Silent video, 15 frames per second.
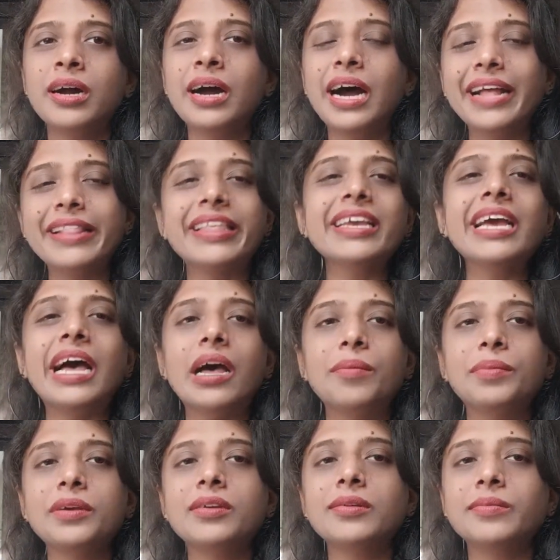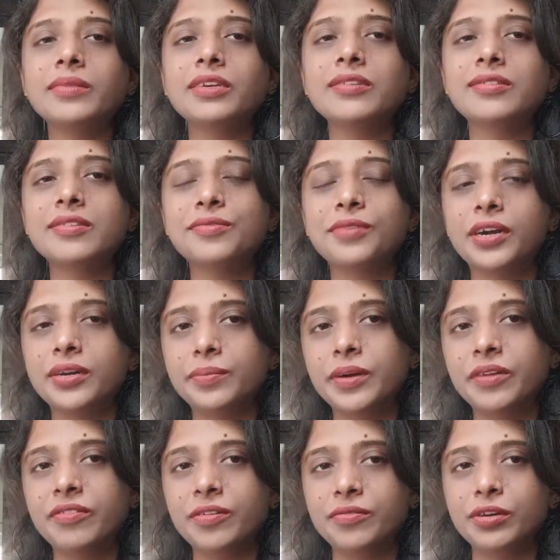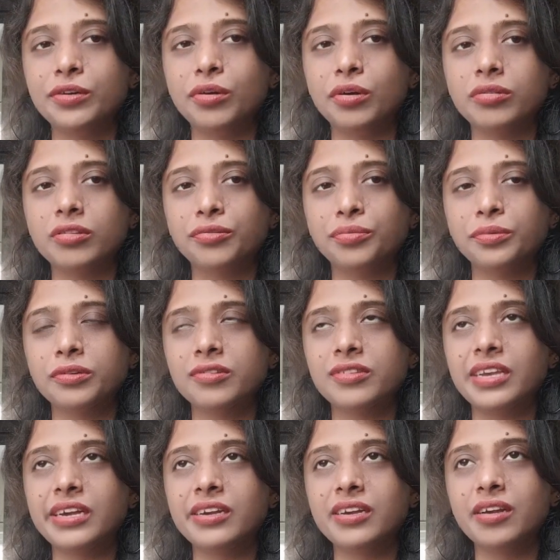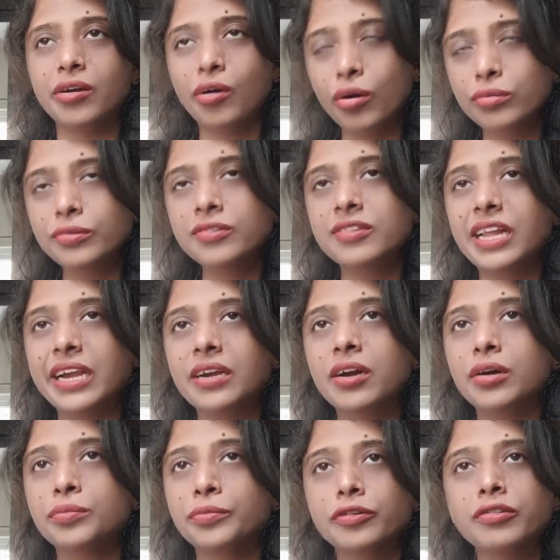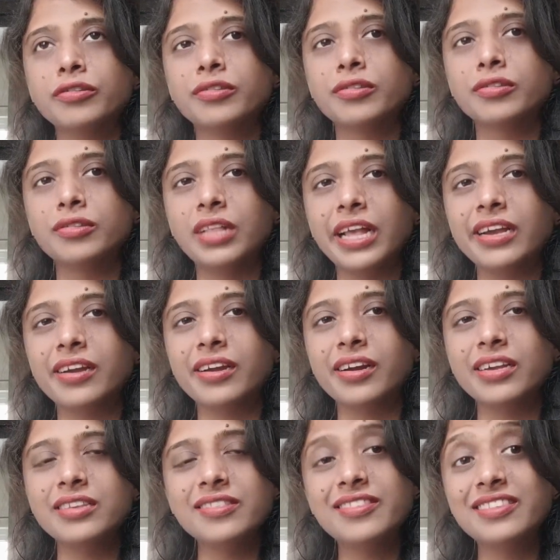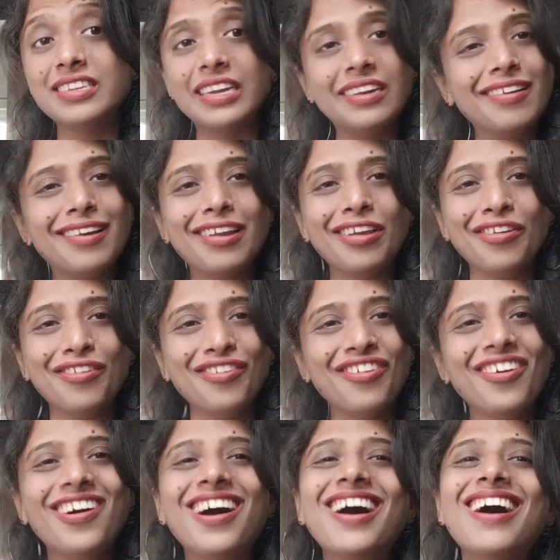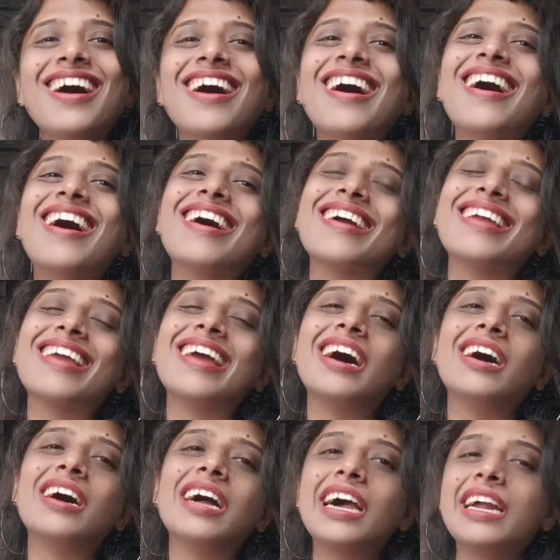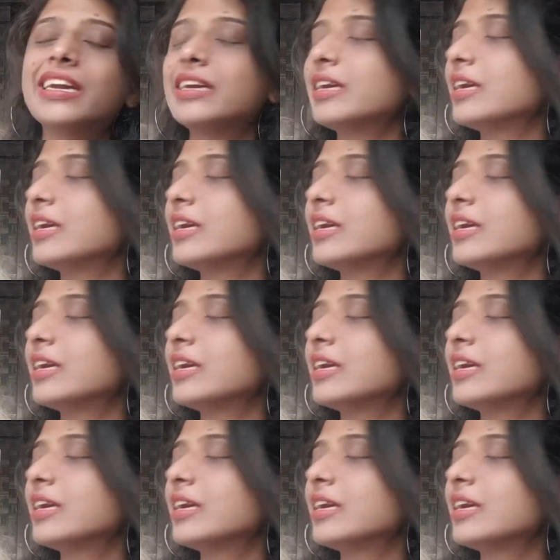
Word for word: I think Abby Jimenez is one of my favorite authors, because I always like her books, like instantly, you know. Yeah, and